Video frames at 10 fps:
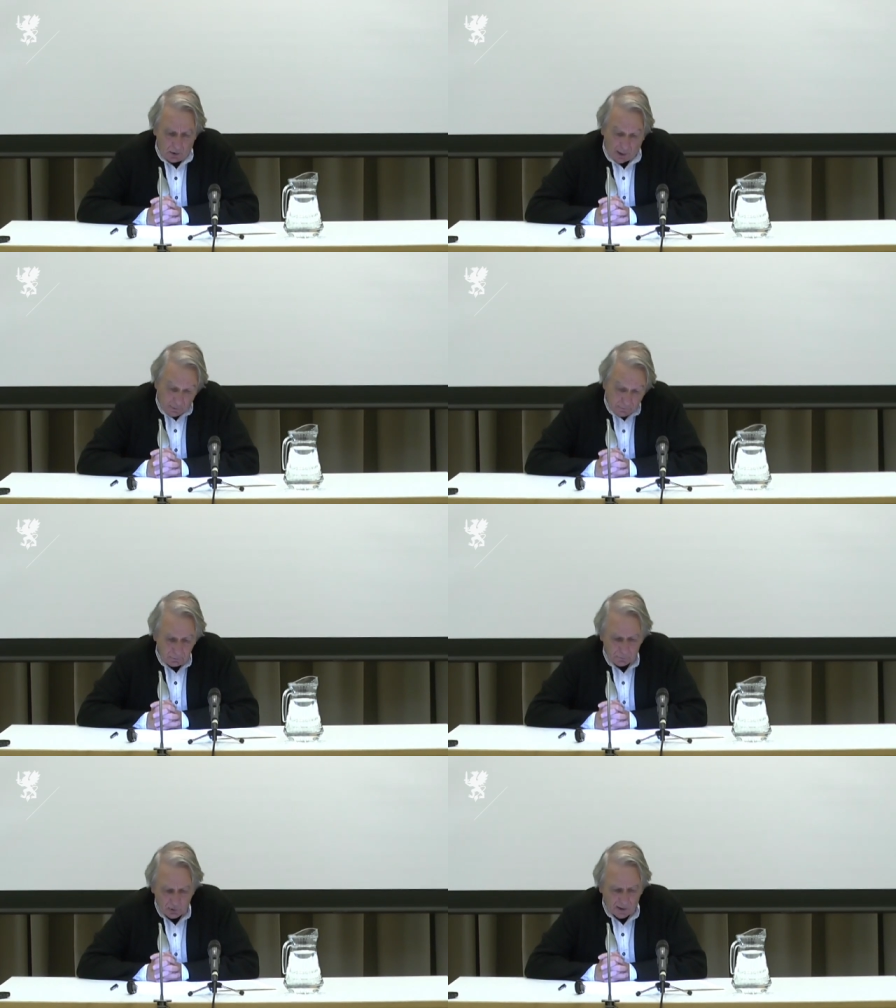
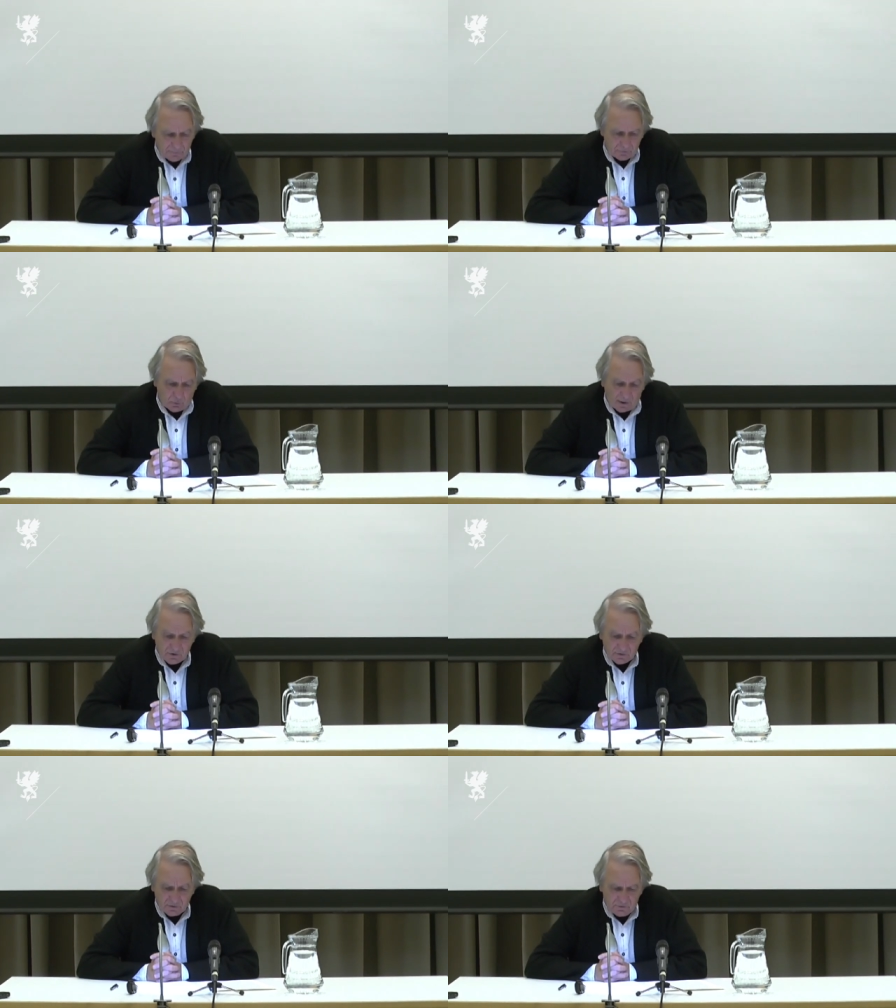And perhaps to
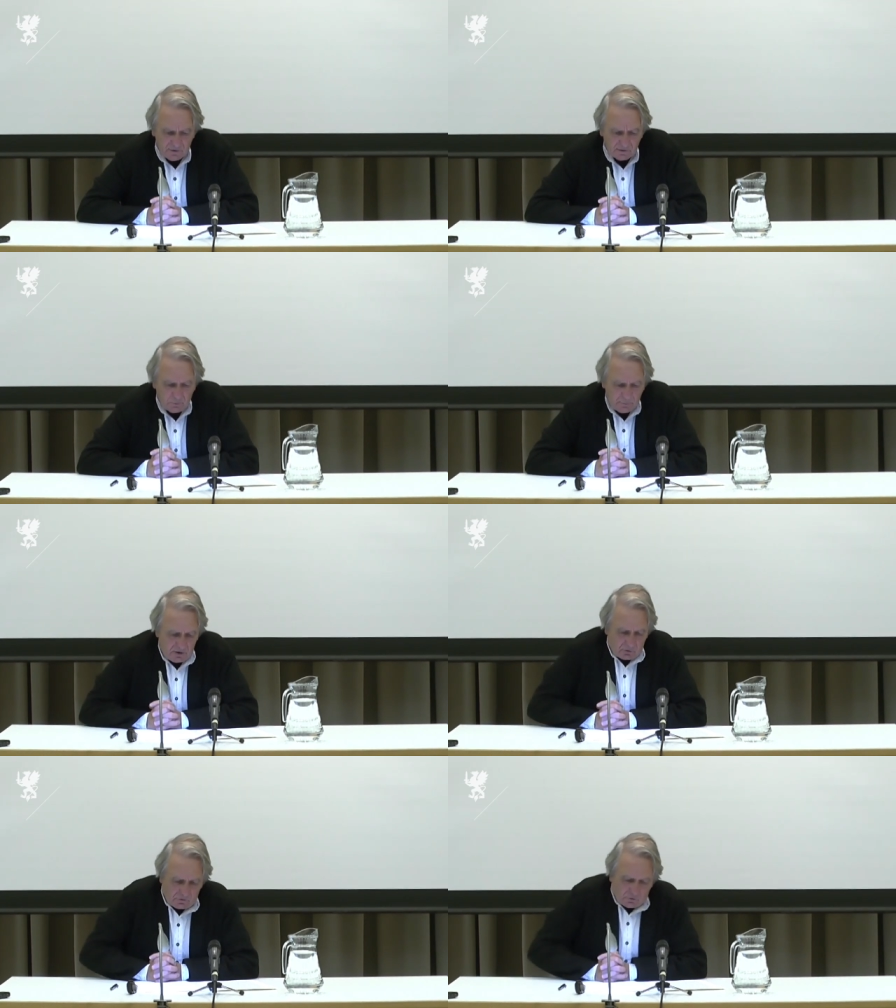understand this
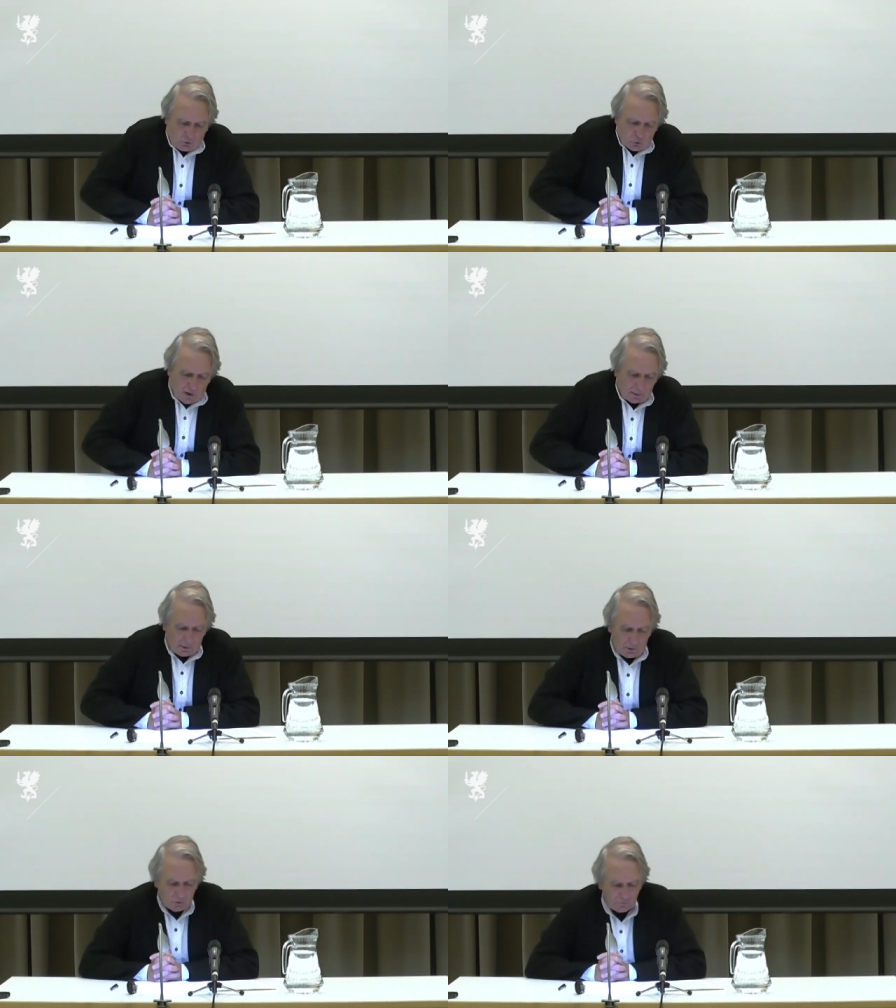beyond the
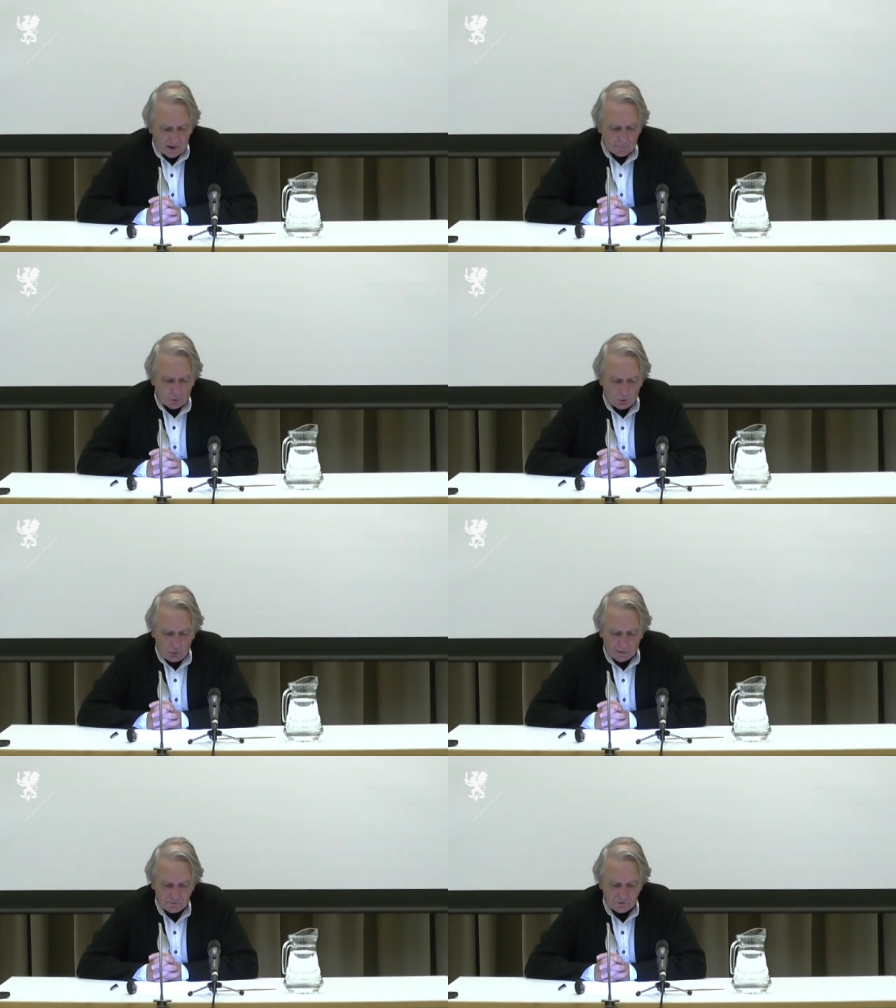quarrel of Apollo
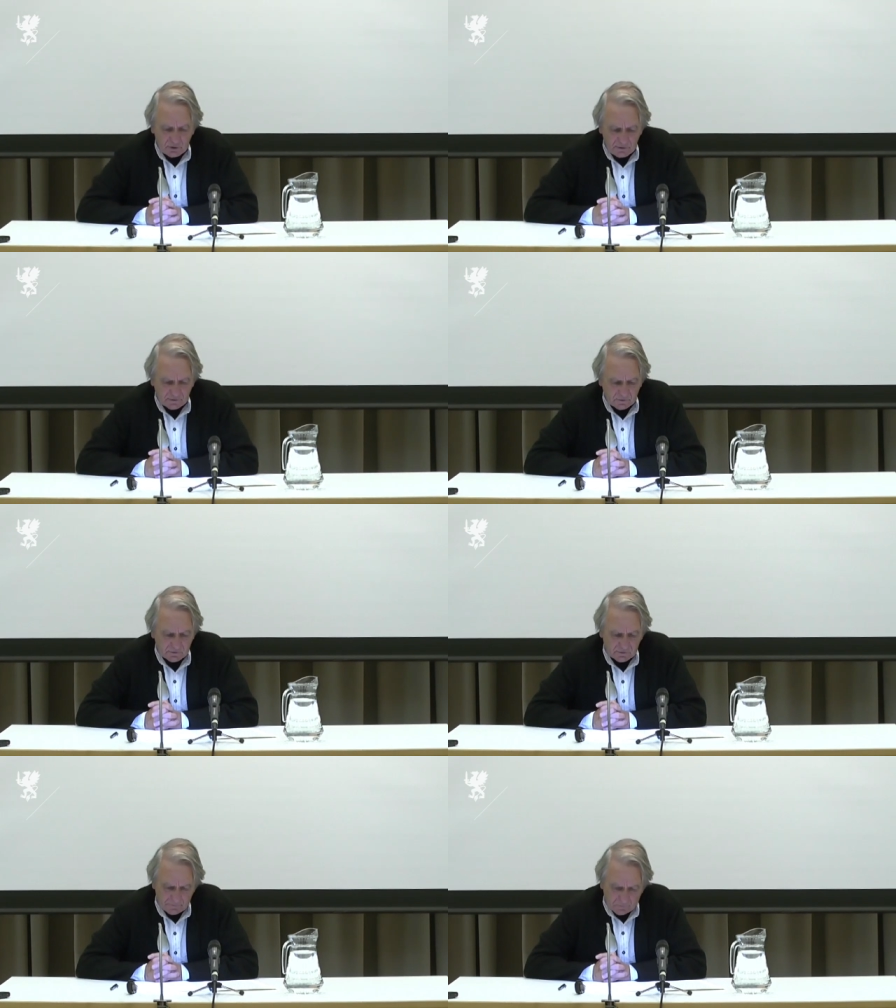and
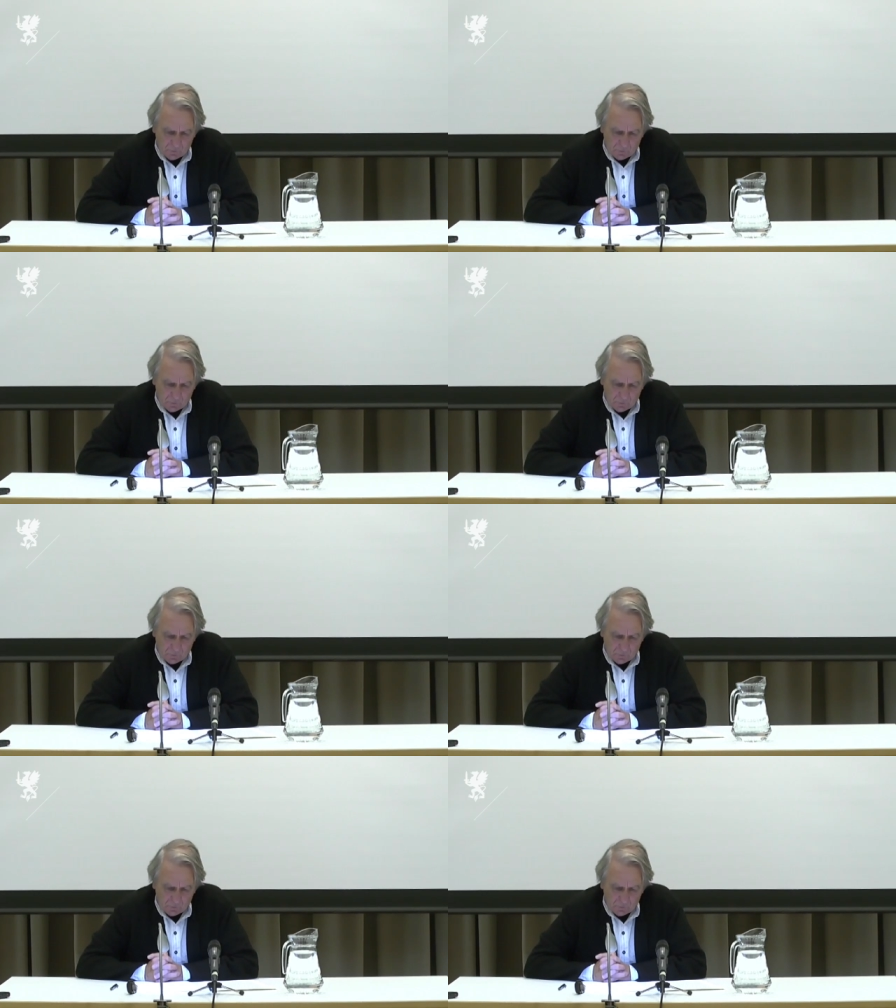Dionysus,